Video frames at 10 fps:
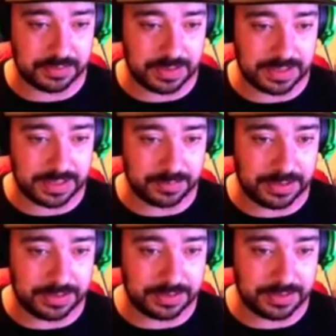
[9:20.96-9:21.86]
slows you right
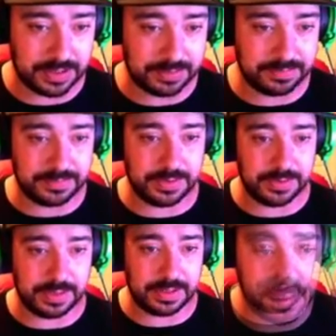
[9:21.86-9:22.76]
down when you start
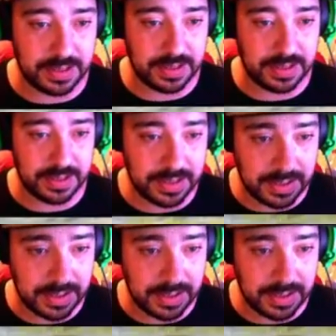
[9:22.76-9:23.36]
doing your thing.